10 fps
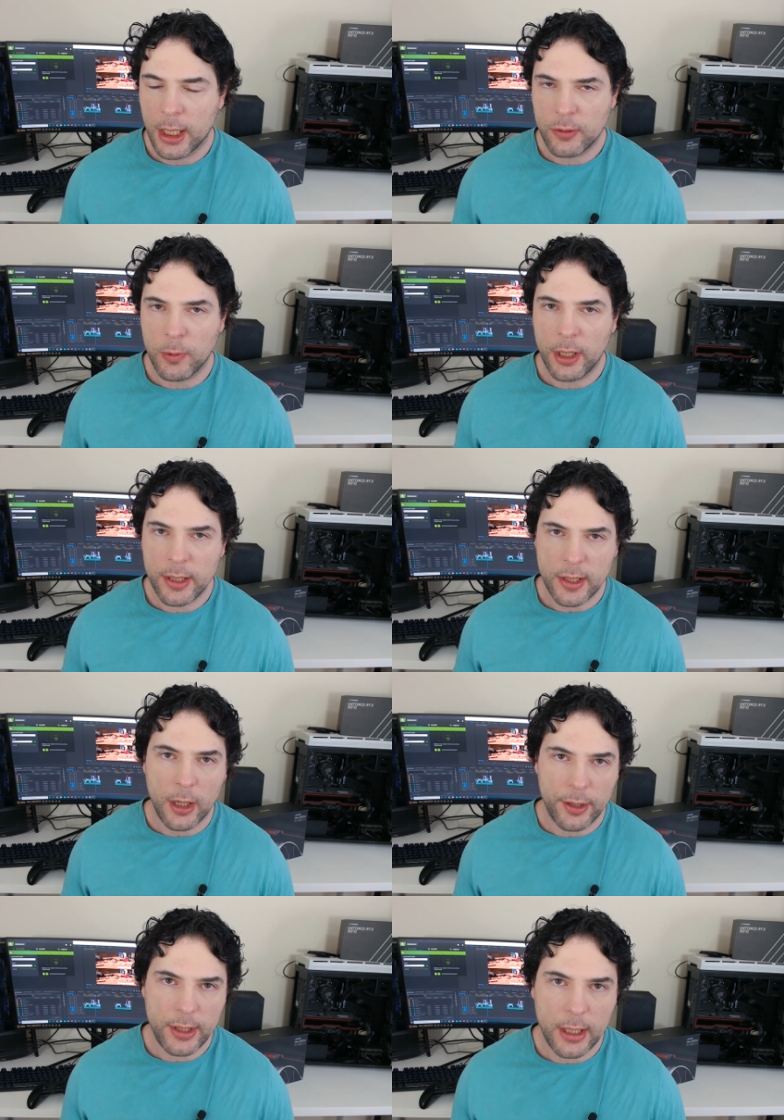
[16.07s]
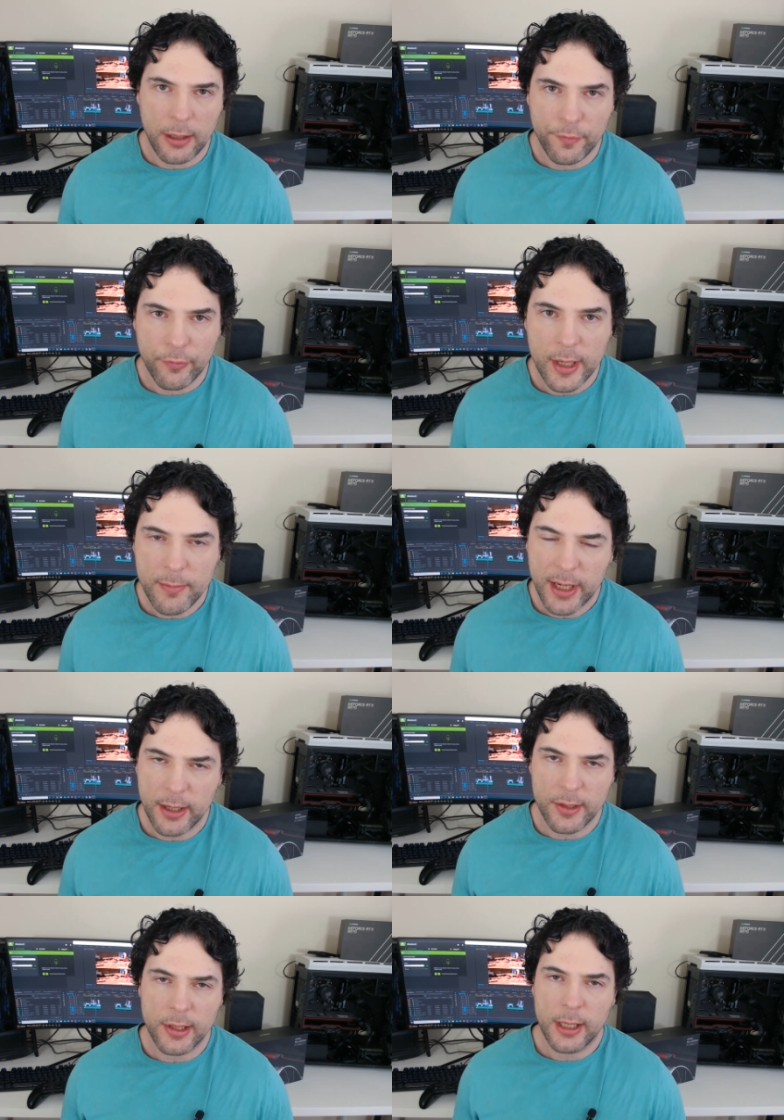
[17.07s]
as well as RDNA 3,
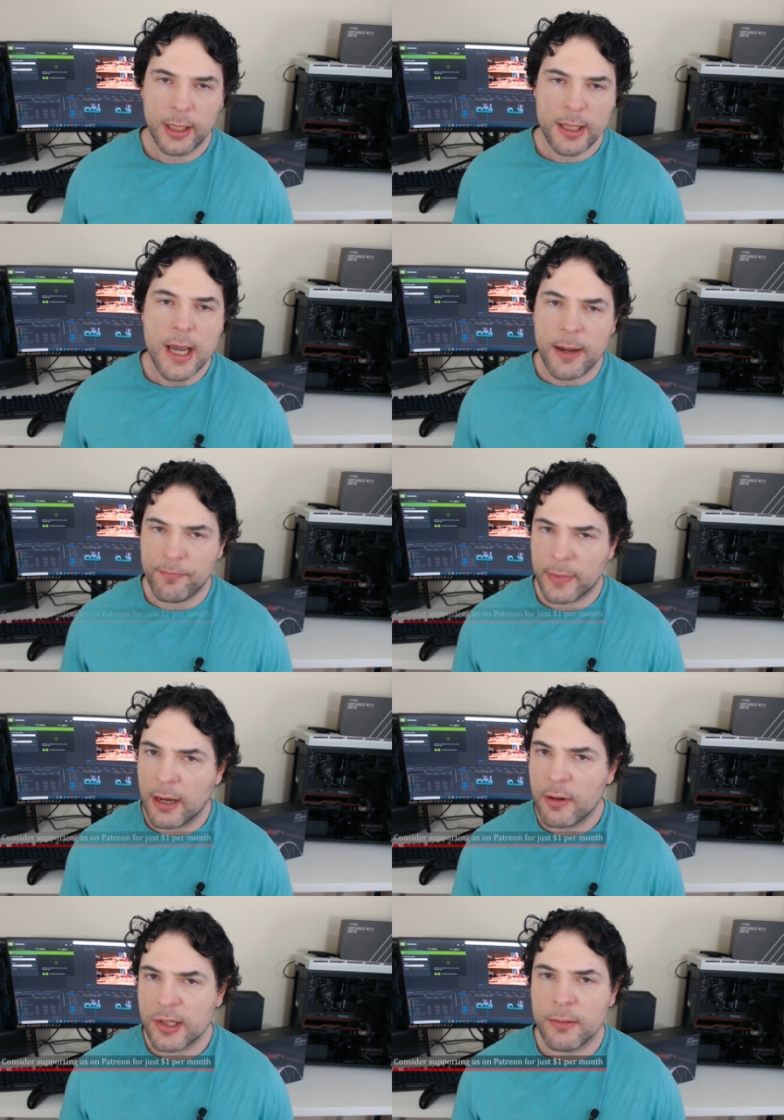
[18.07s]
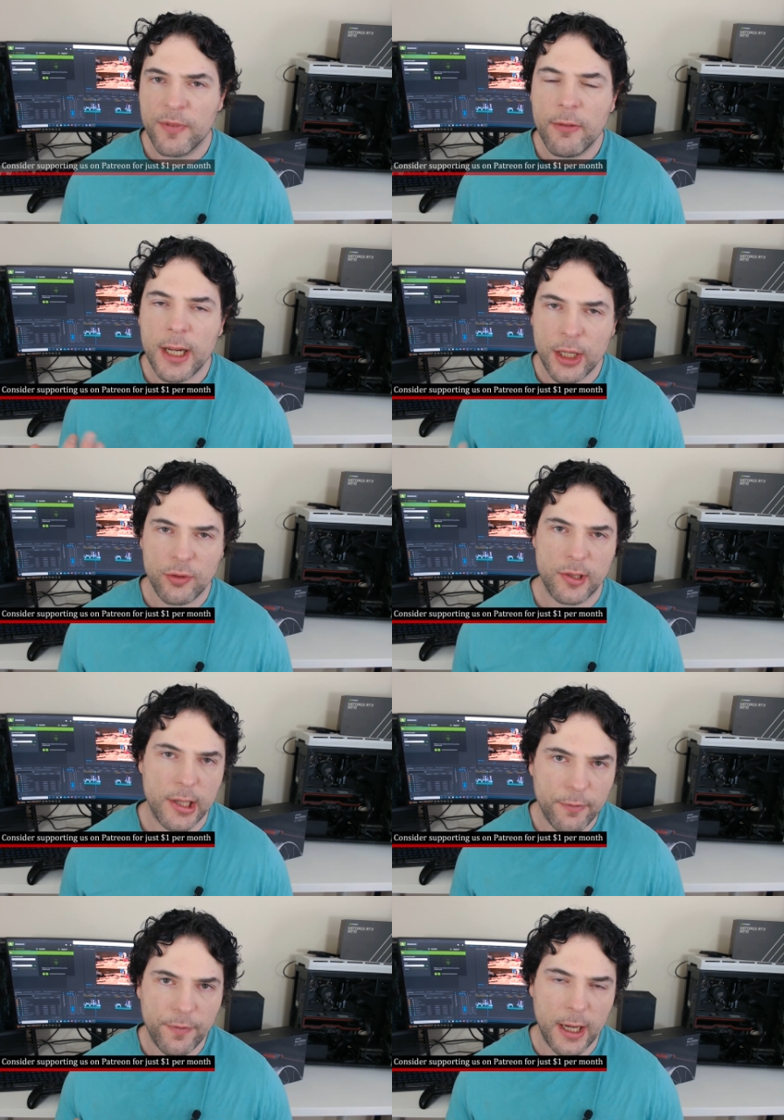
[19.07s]
because yeah, there is some very
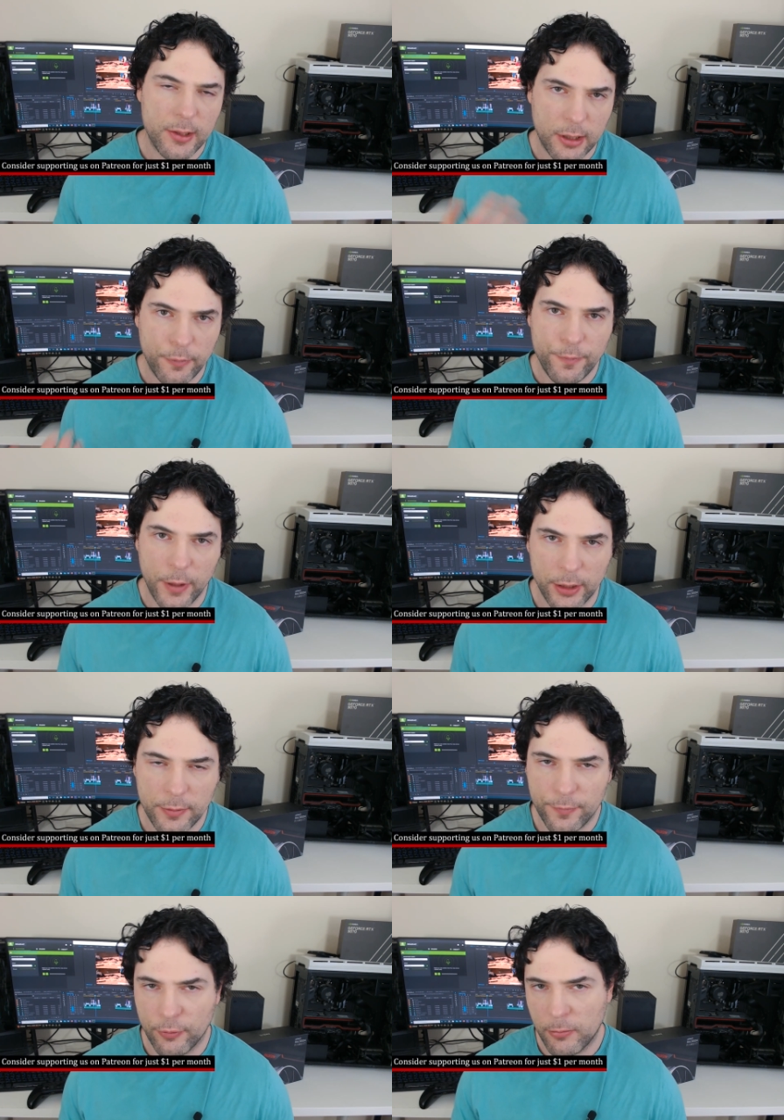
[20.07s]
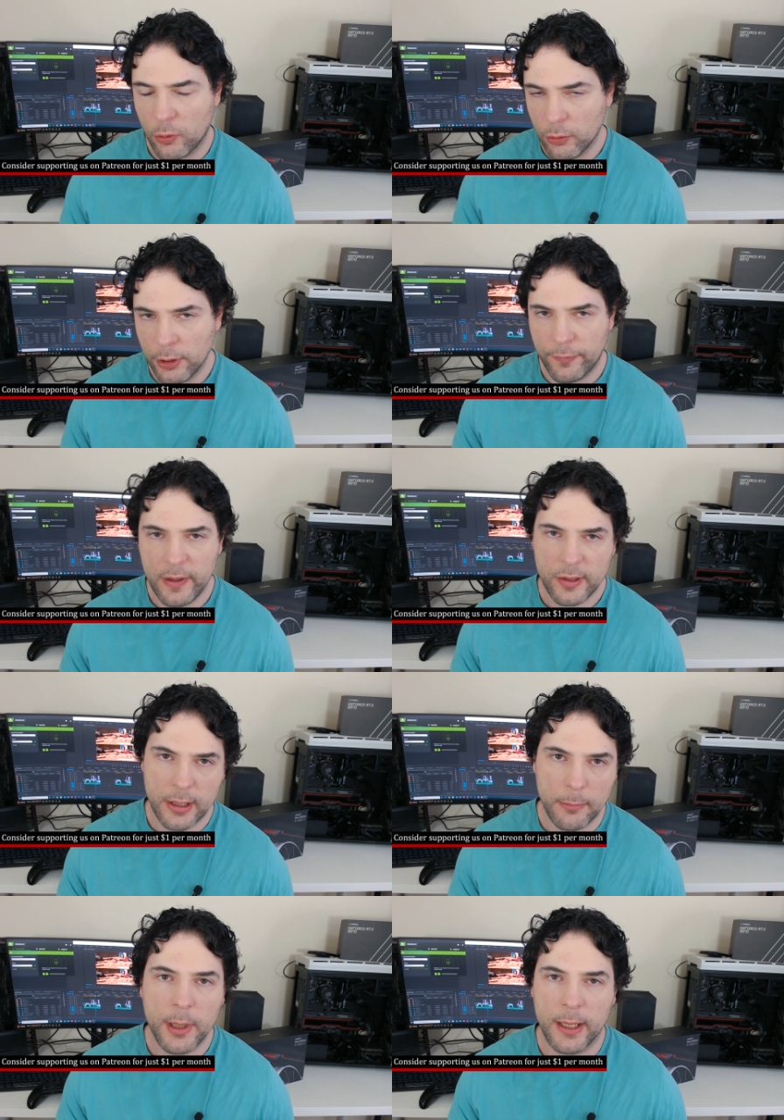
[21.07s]
interesting things afoot from all of these
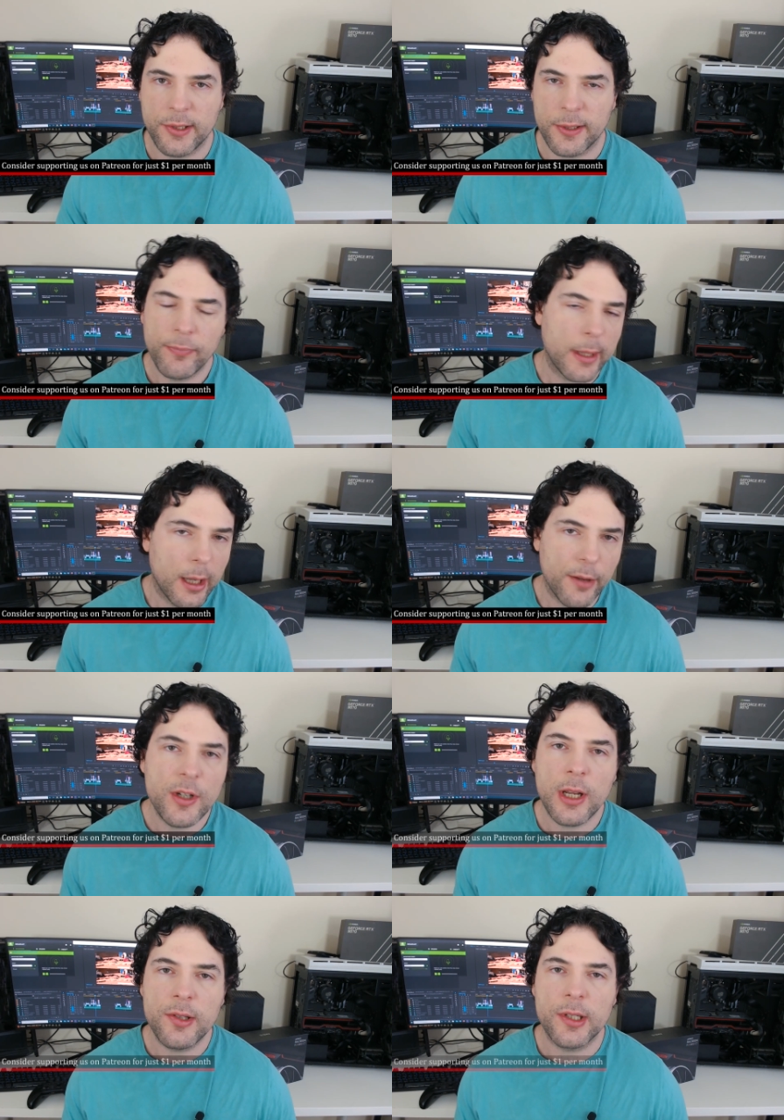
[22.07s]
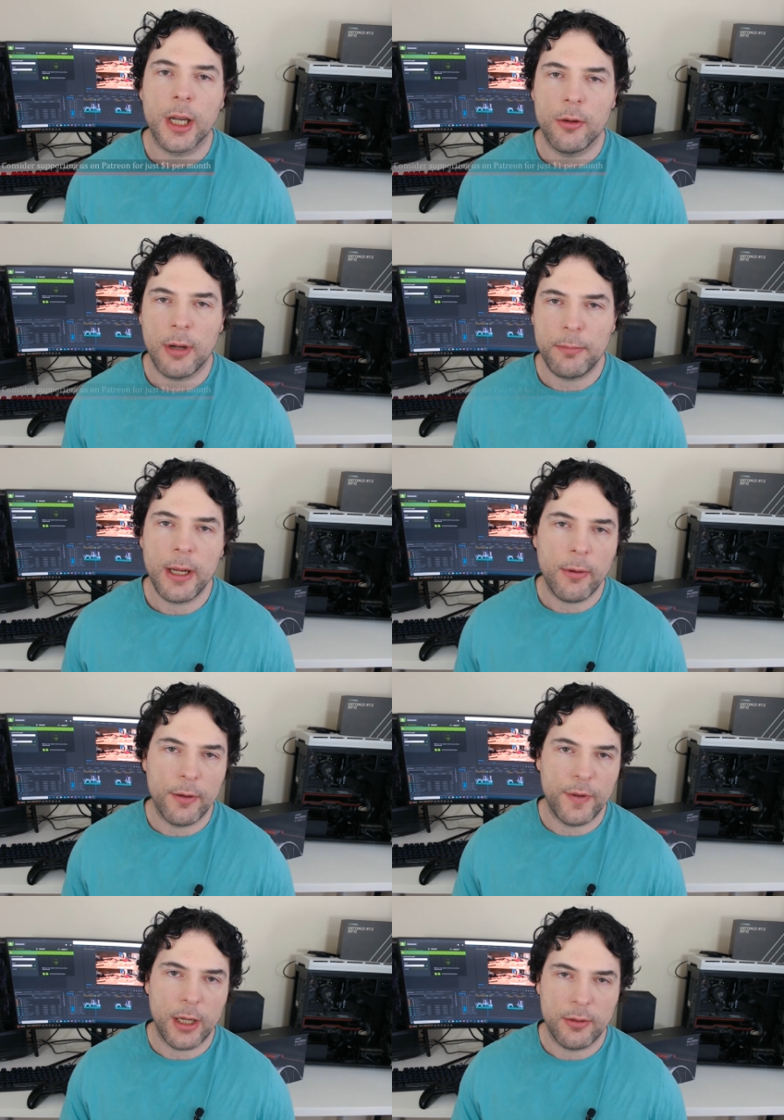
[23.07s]
companies. A few days ago, I put out
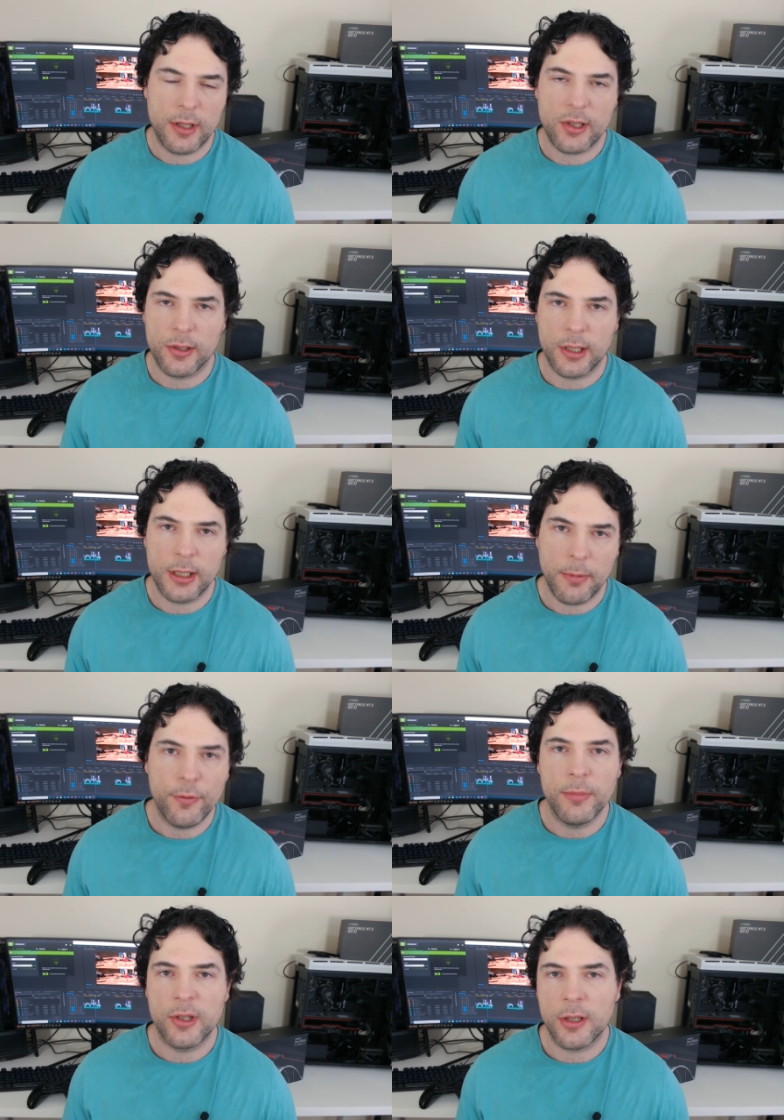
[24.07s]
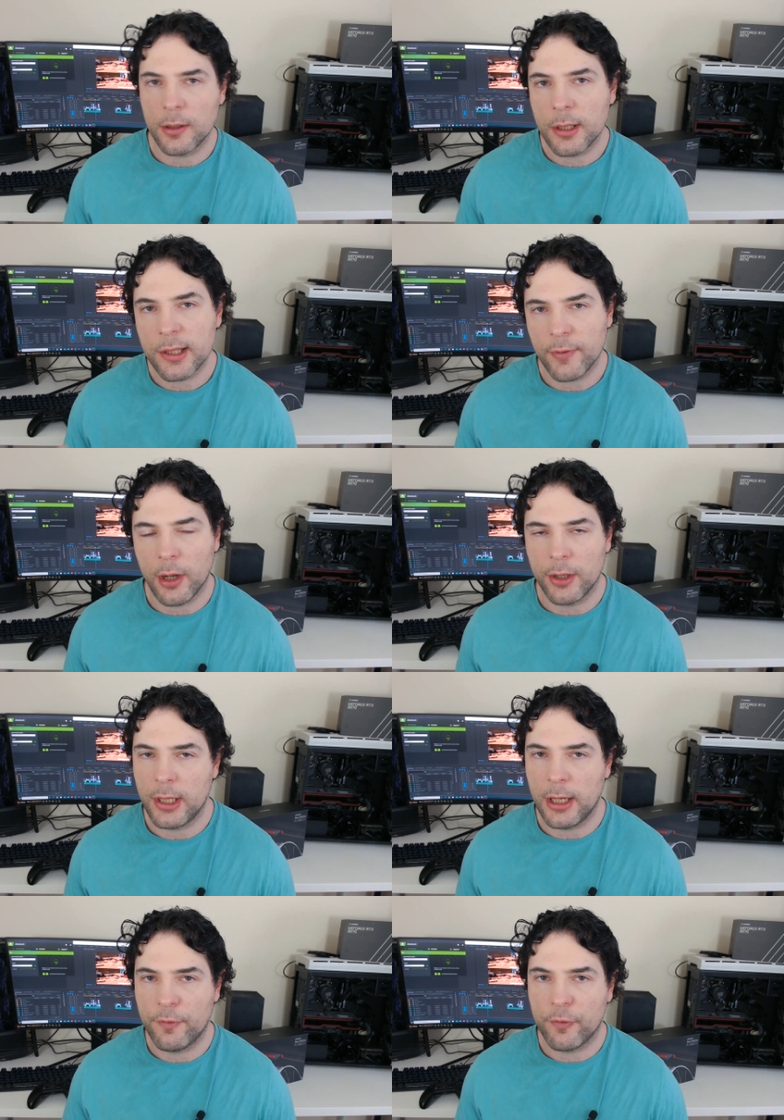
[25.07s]
a video discussing the performance targets of
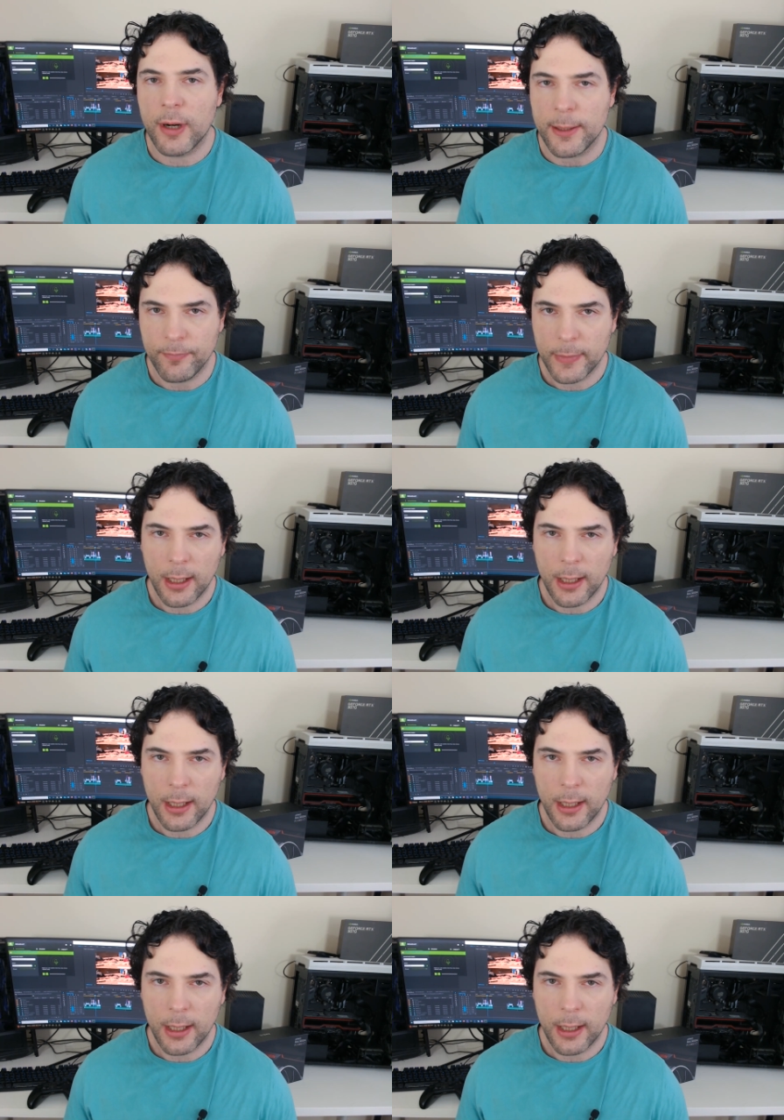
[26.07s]
RDNA 3.